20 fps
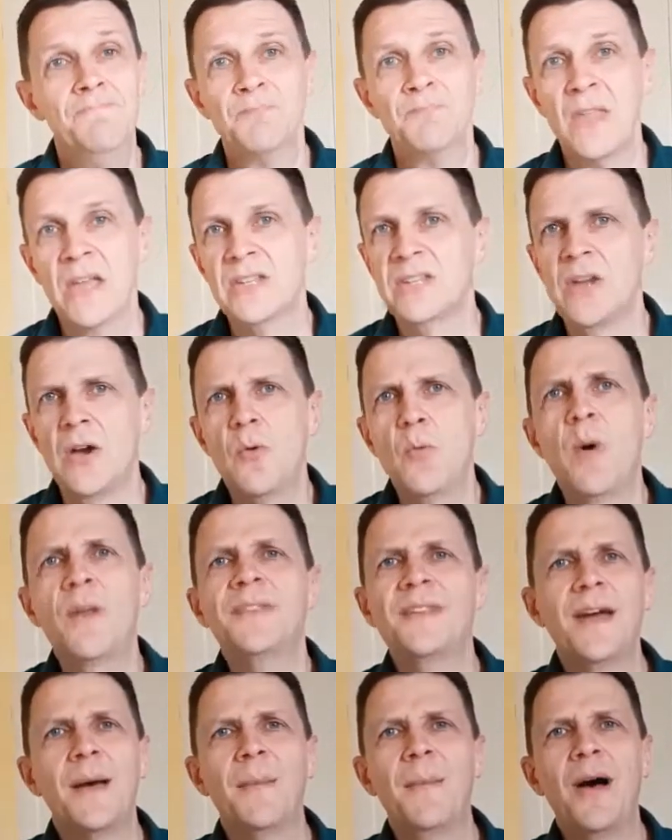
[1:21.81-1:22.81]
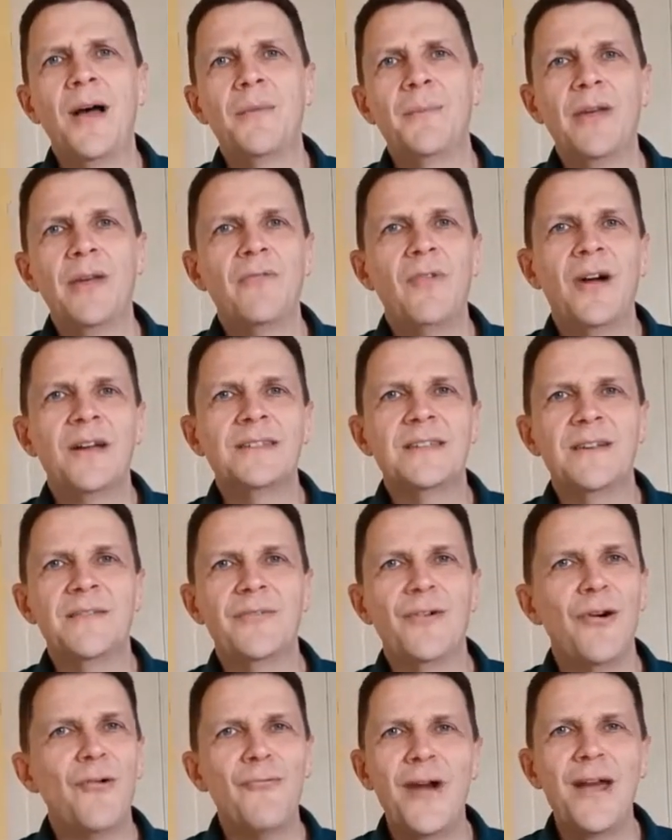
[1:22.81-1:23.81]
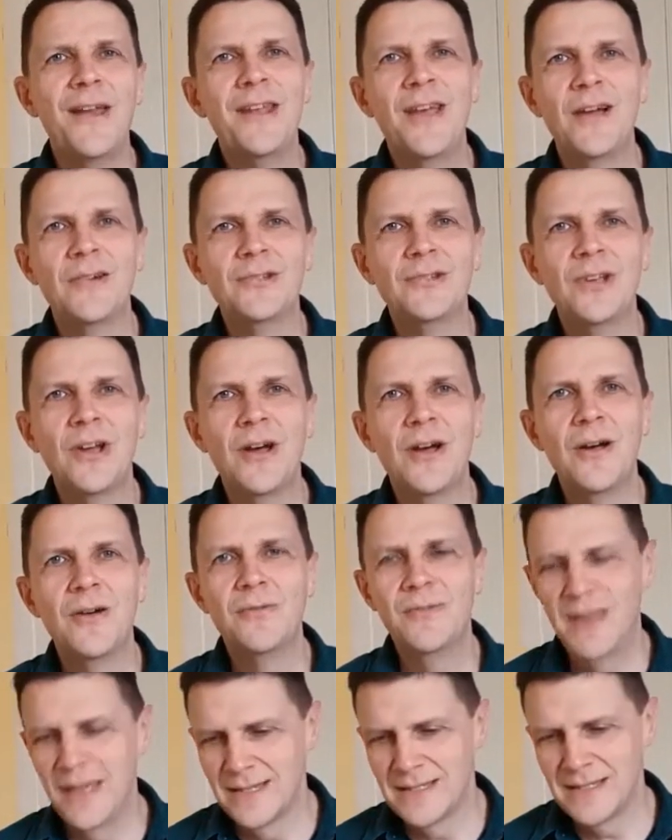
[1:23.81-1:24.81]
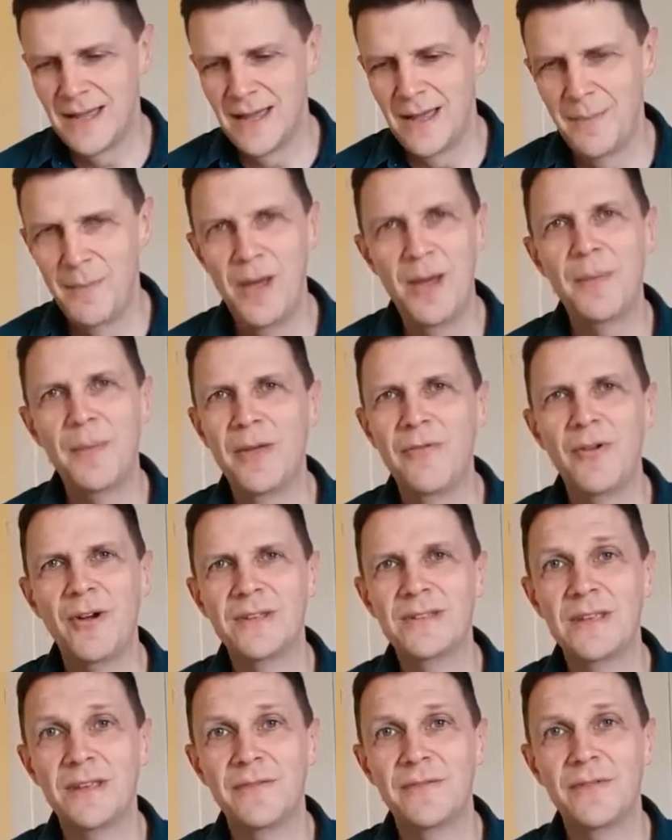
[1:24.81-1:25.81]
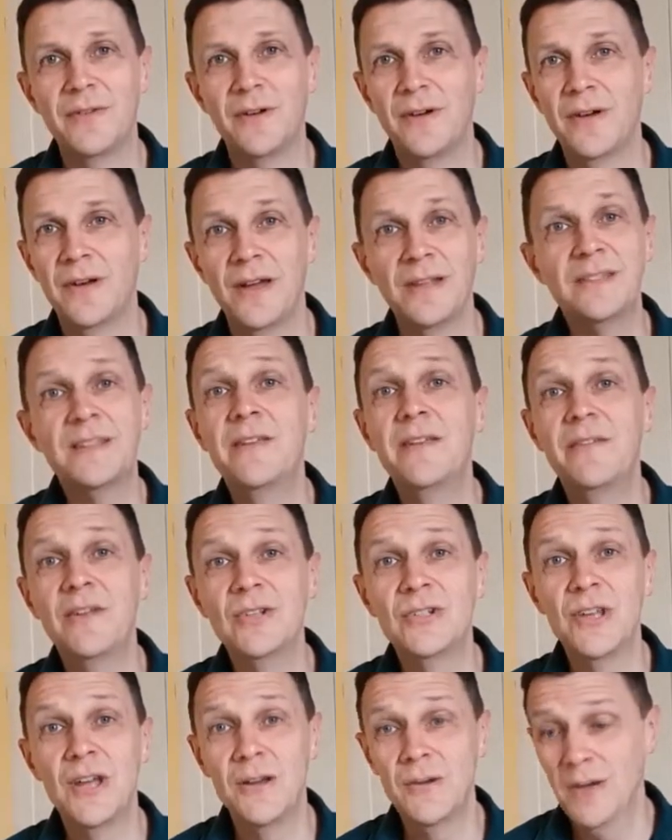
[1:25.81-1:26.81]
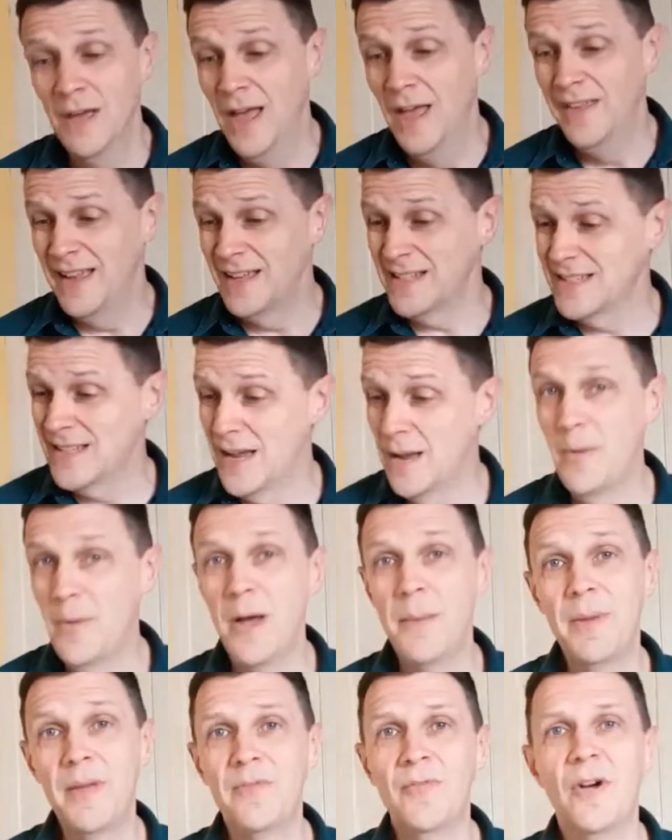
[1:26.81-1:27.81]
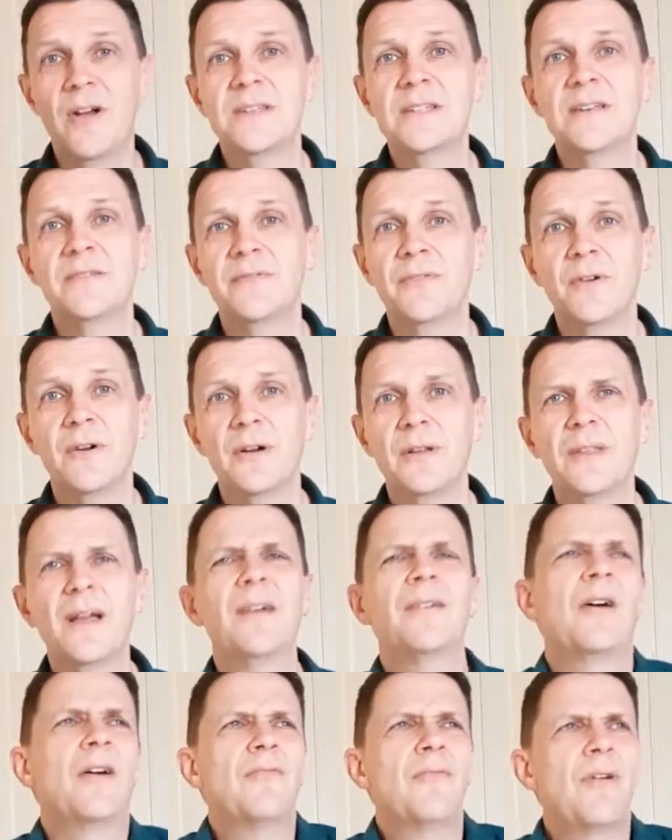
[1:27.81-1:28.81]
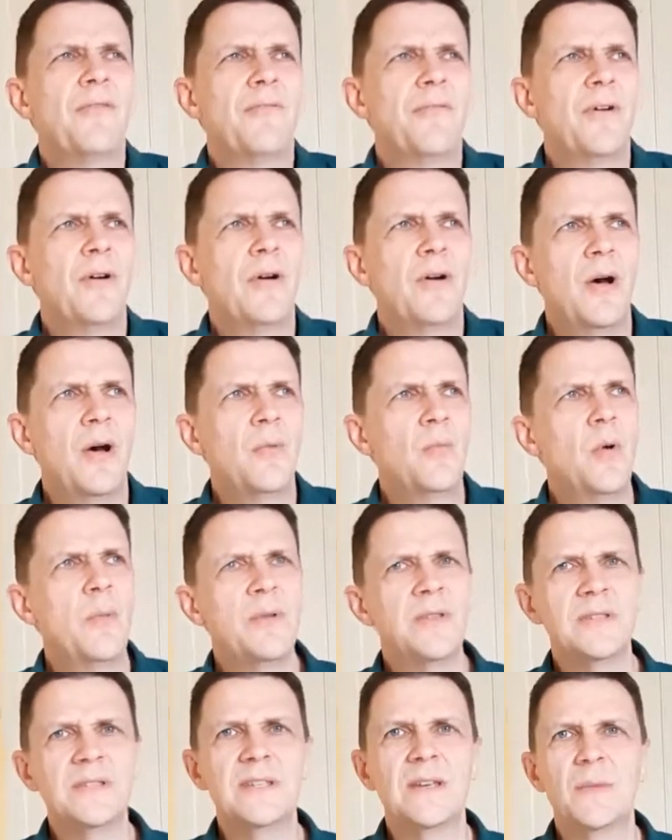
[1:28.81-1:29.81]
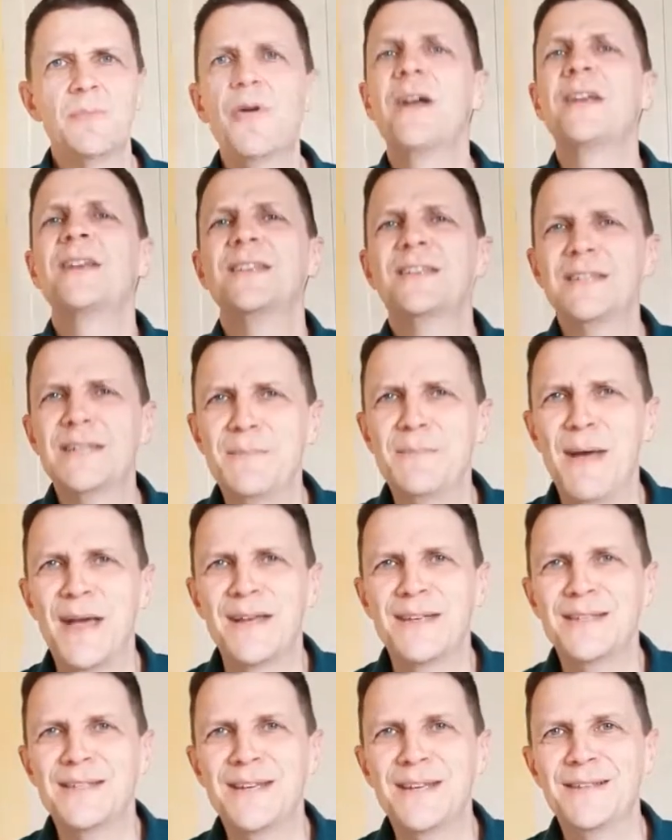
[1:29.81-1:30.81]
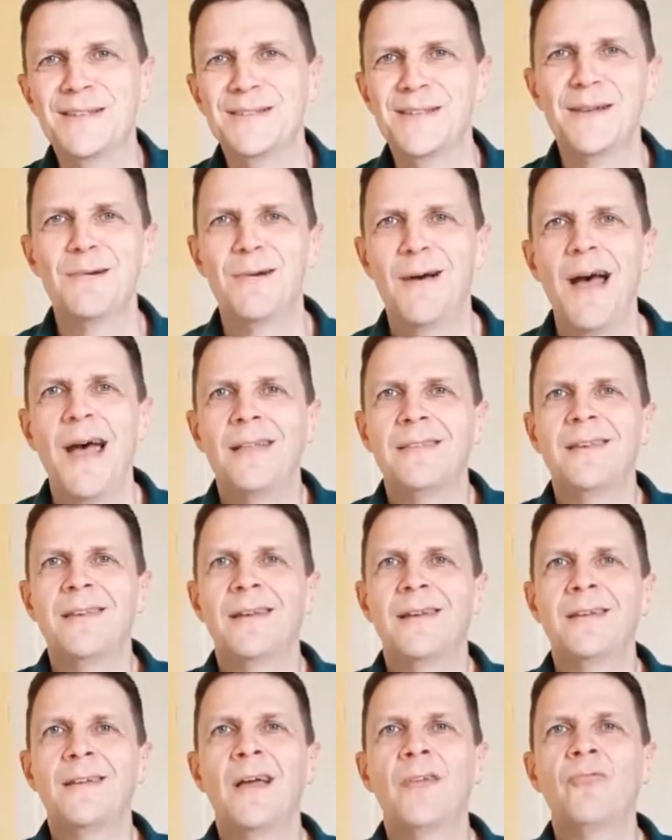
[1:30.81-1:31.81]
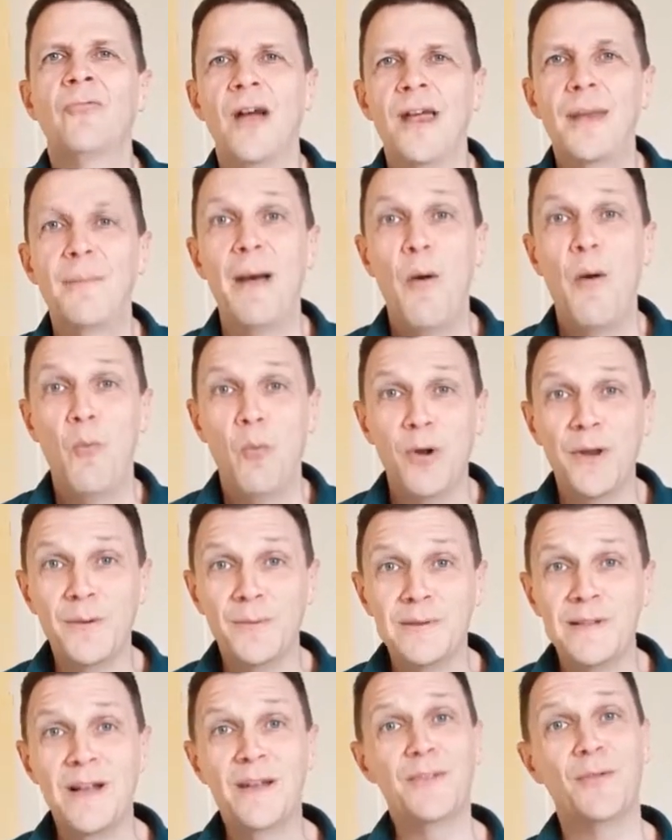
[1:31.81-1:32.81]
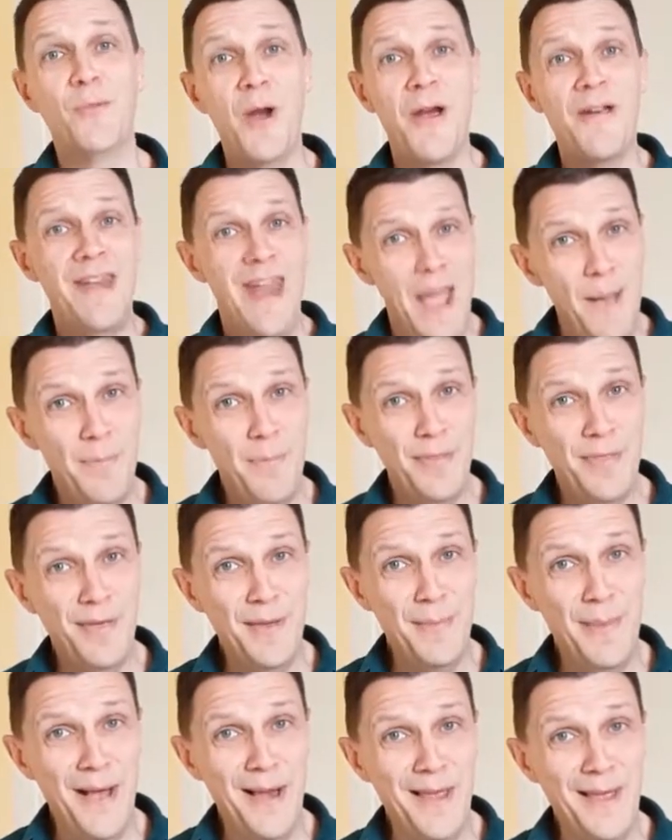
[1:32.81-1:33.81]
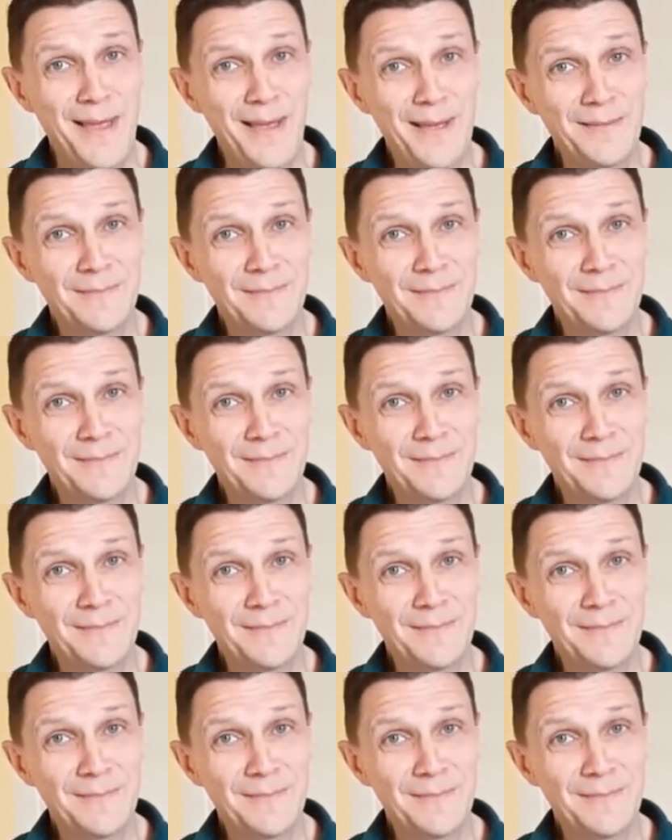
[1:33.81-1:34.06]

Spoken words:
So one day I might be writing for a radio show, the next day I might be writing for a TV show, next day I might be writing I wrote for a women's pregnancy magazine, so I had to write about what it was like to wear an empathy belly.